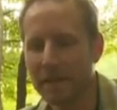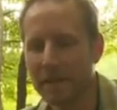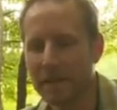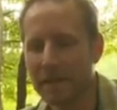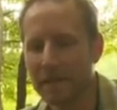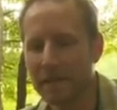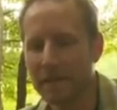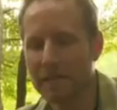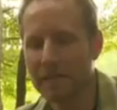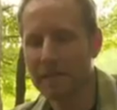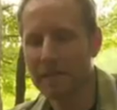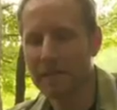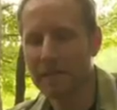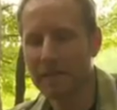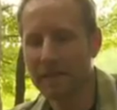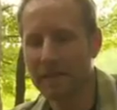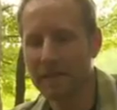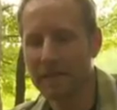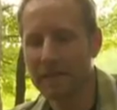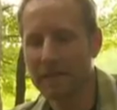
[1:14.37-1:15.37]
I think
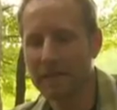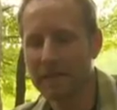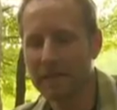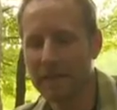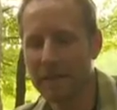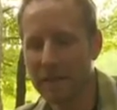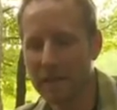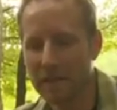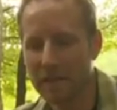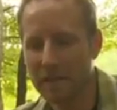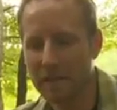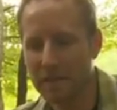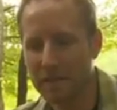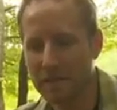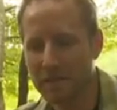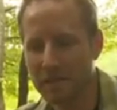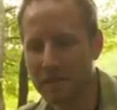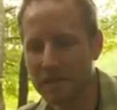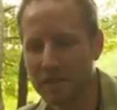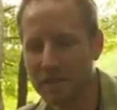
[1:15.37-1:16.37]
the
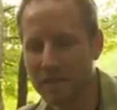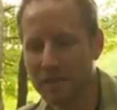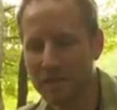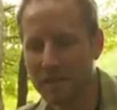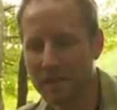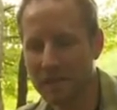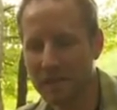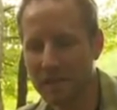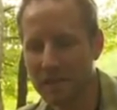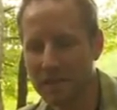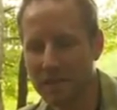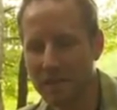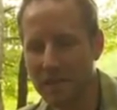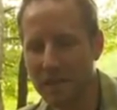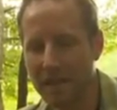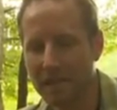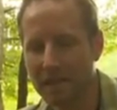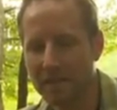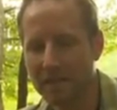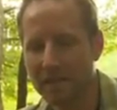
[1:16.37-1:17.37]
ethos is
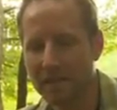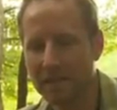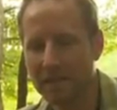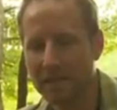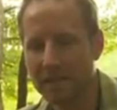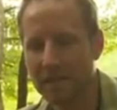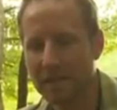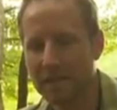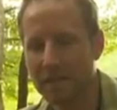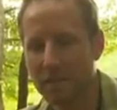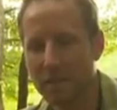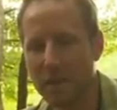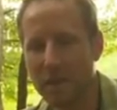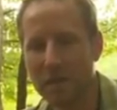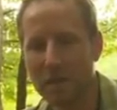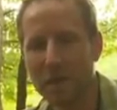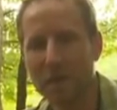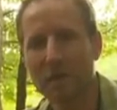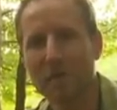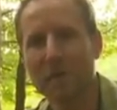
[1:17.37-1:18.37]
that it's a
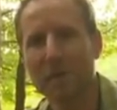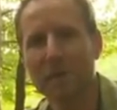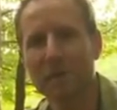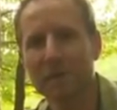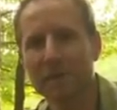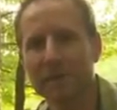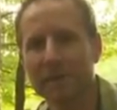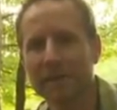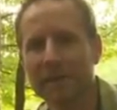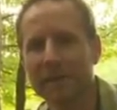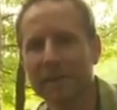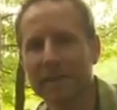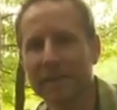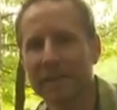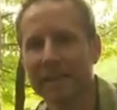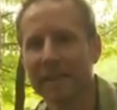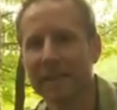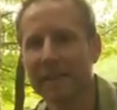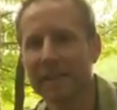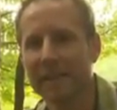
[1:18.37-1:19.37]
whitewater boat,
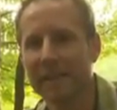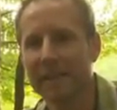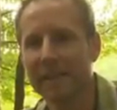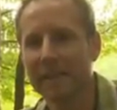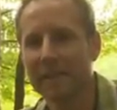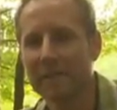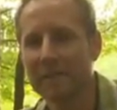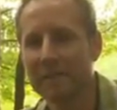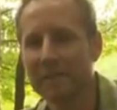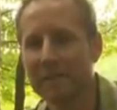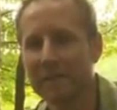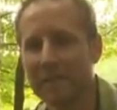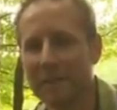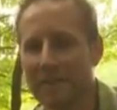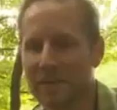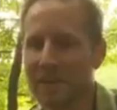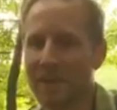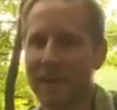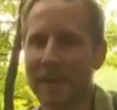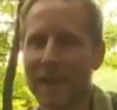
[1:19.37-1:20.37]

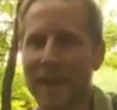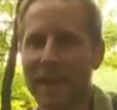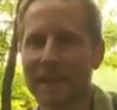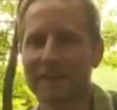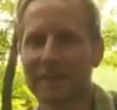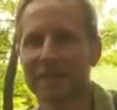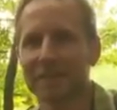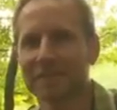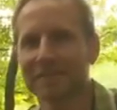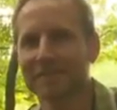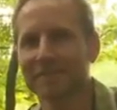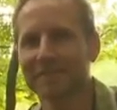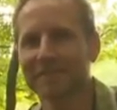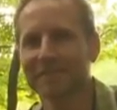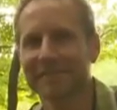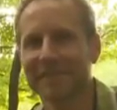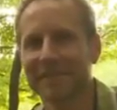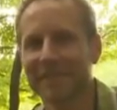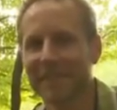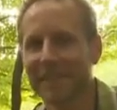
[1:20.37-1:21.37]
but it's got a hatch
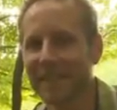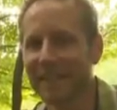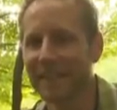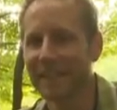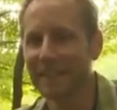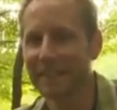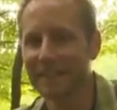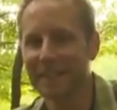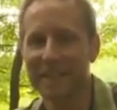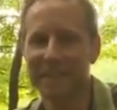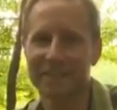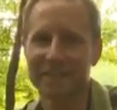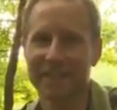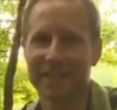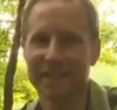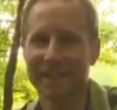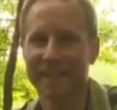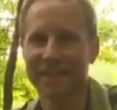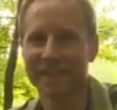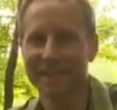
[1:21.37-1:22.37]
and it's got a
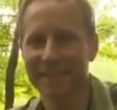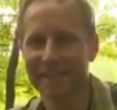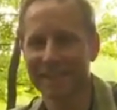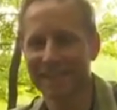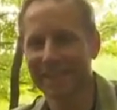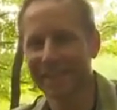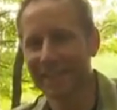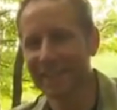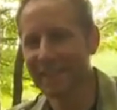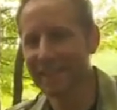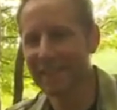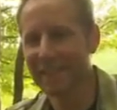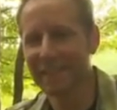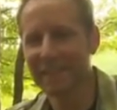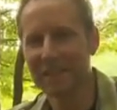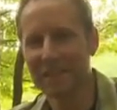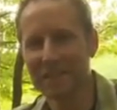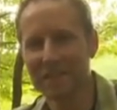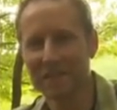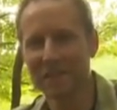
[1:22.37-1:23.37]
skeg, and you
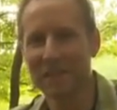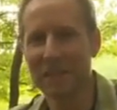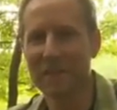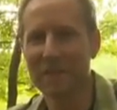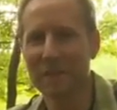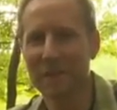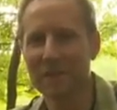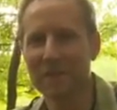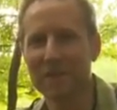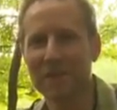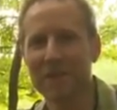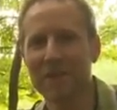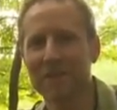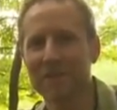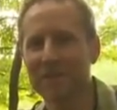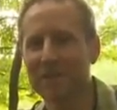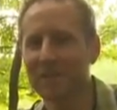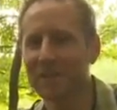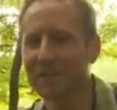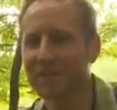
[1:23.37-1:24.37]
can hit some flat water with
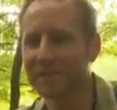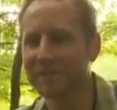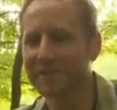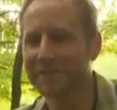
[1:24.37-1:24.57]
it too,